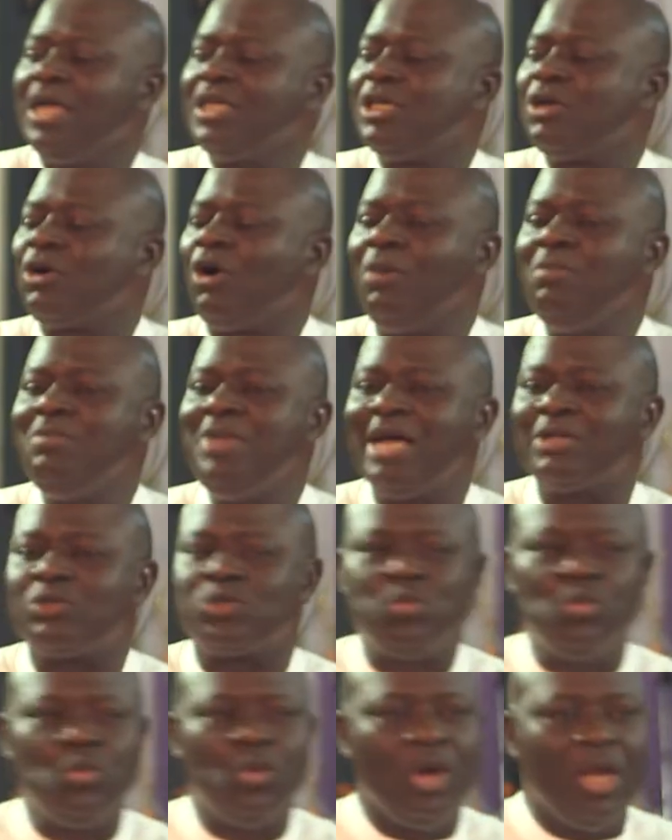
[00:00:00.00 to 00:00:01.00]
She called me at
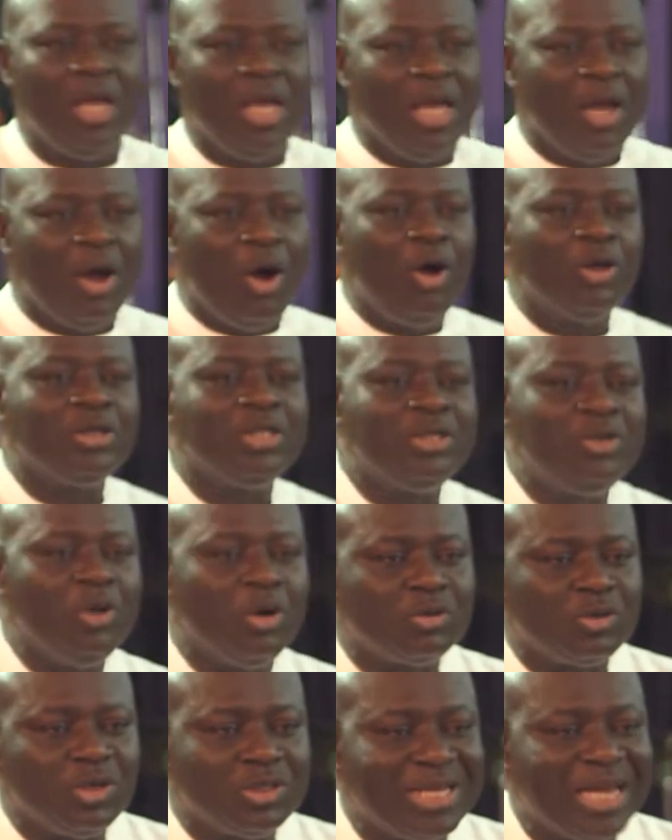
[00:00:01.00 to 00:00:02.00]
two. All the
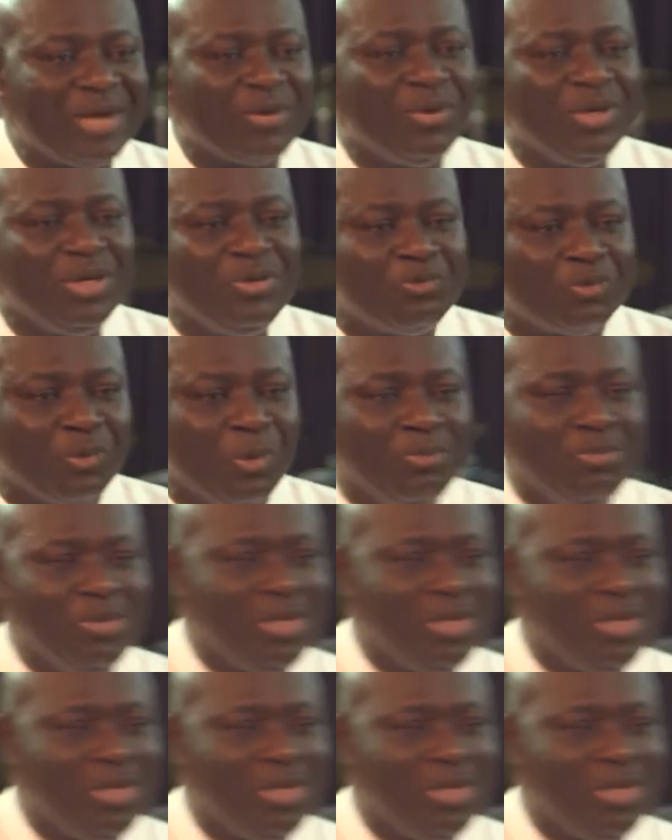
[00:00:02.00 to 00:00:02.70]
doctors are running from